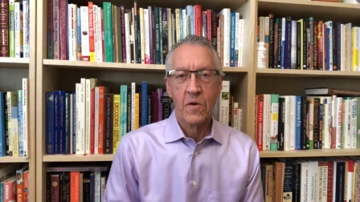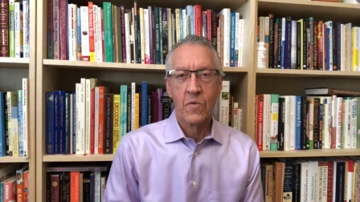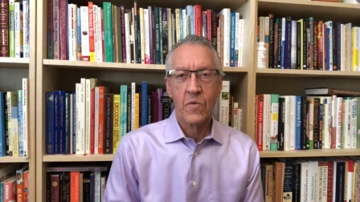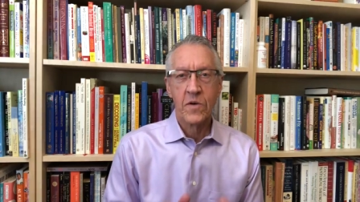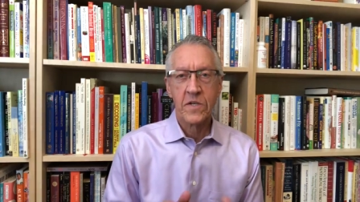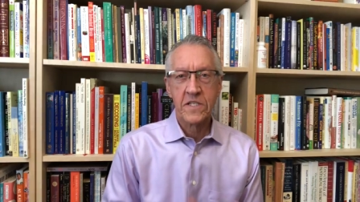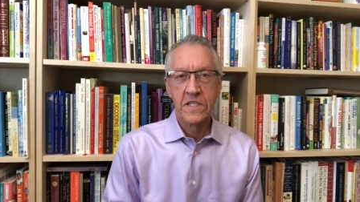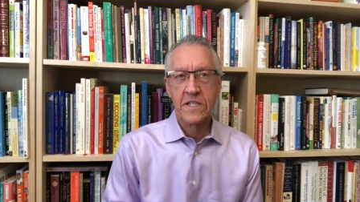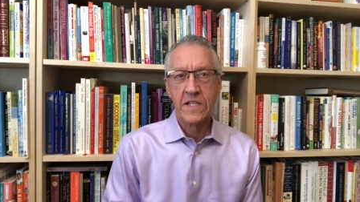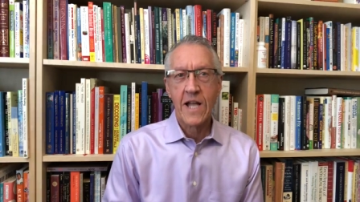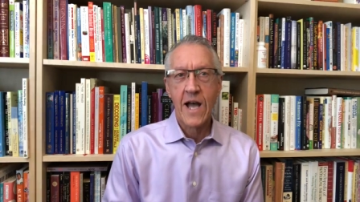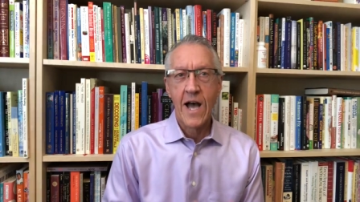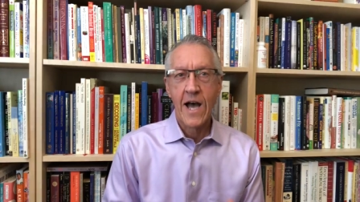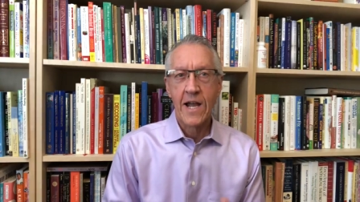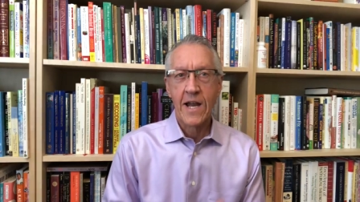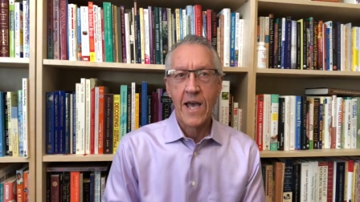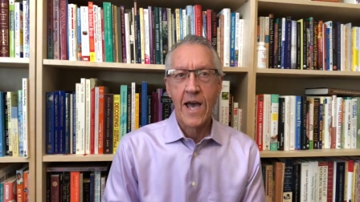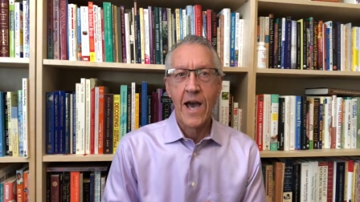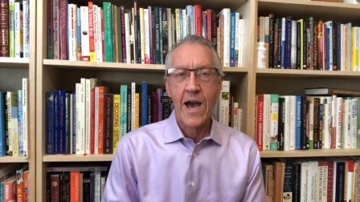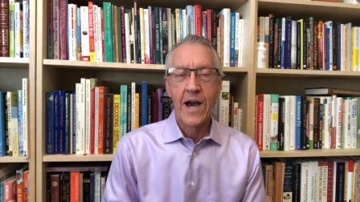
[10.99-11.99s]
was
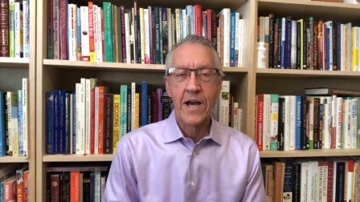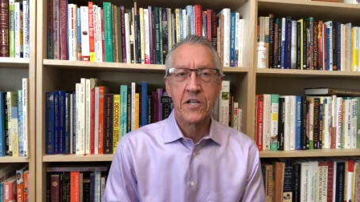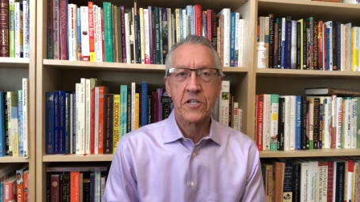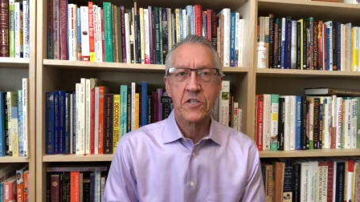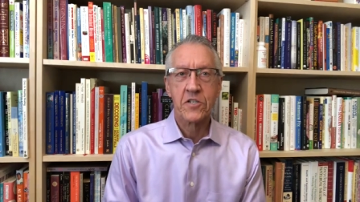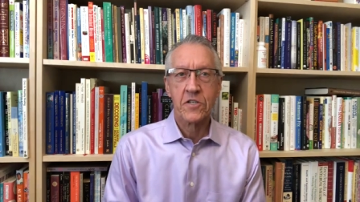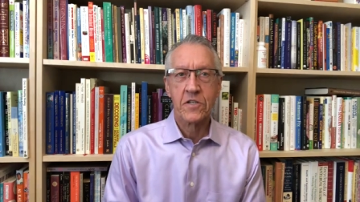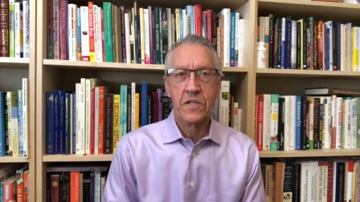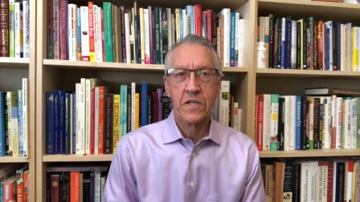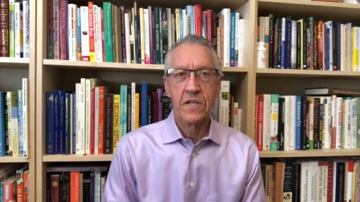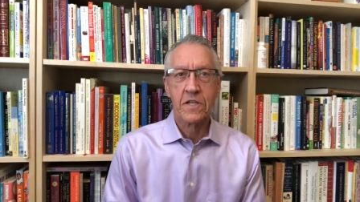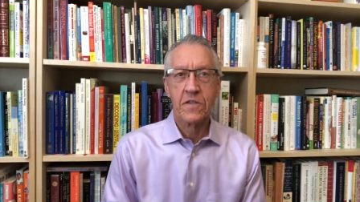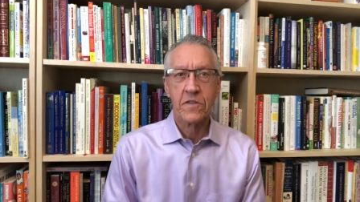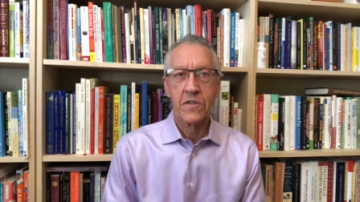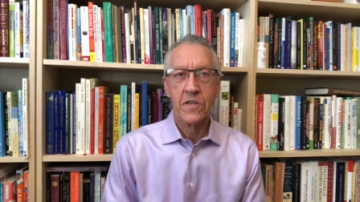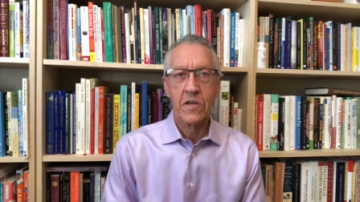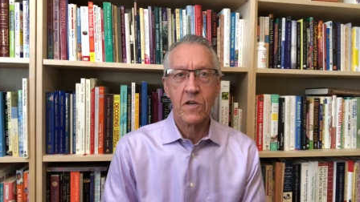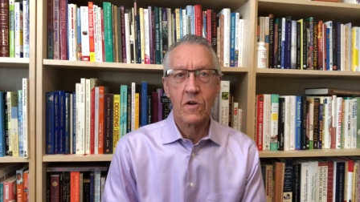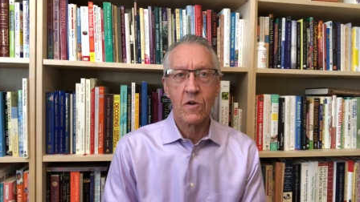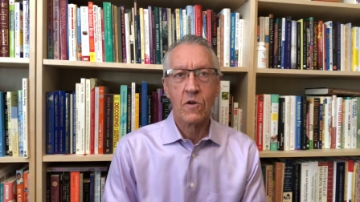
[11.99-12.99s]
not actually
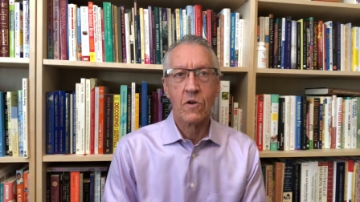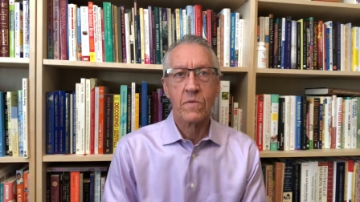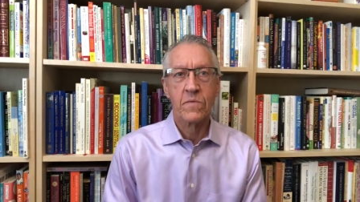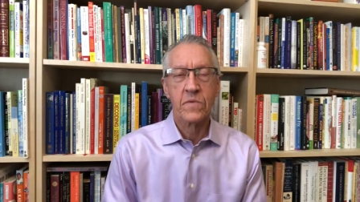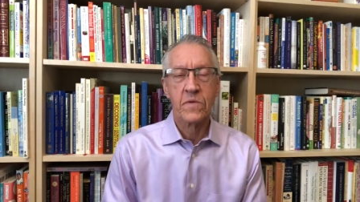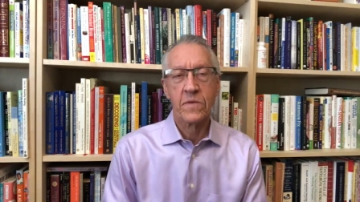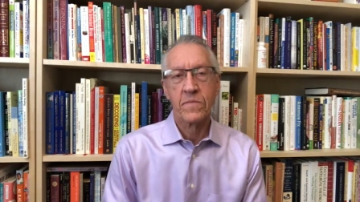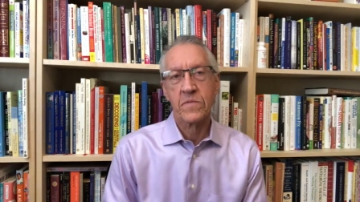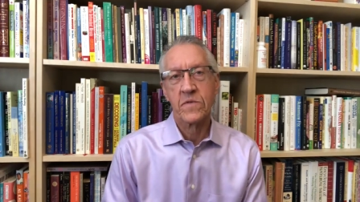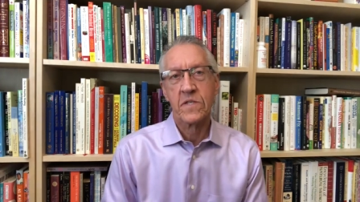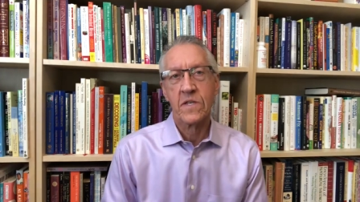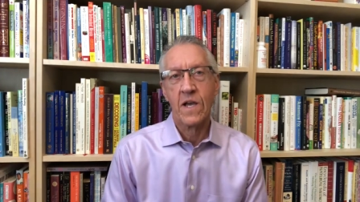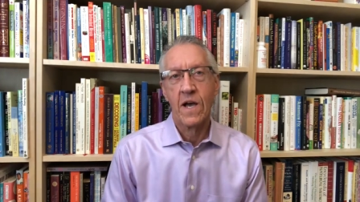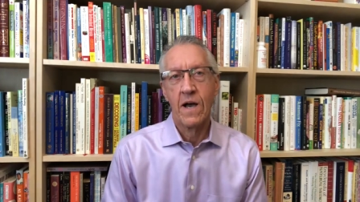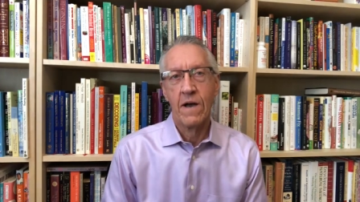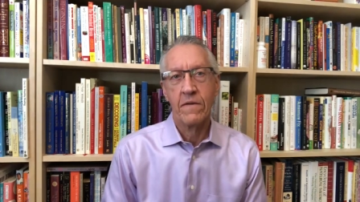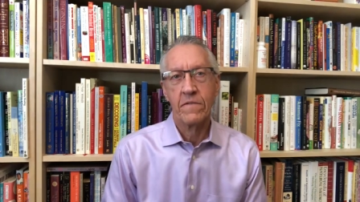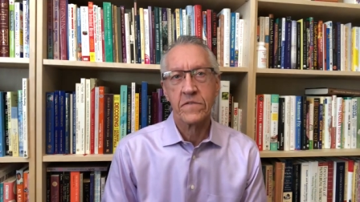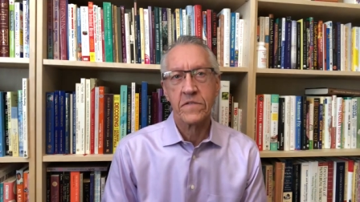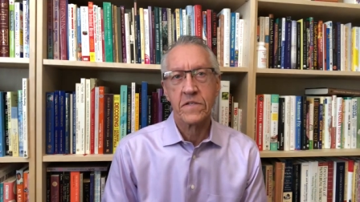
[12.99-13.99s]
the herbs
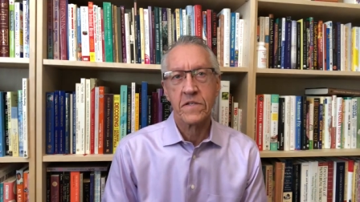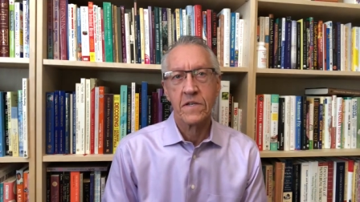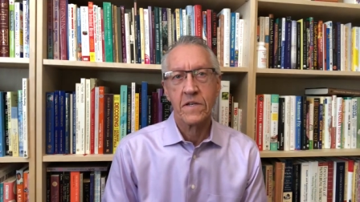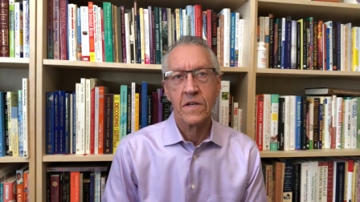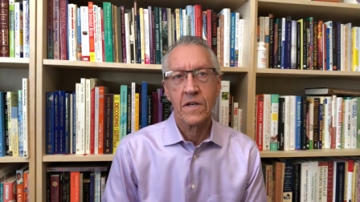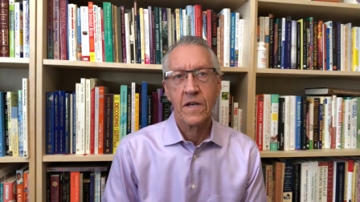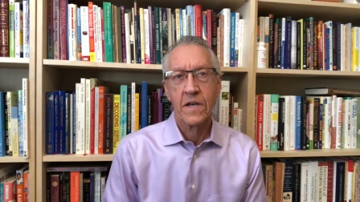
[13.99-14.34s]
themselves.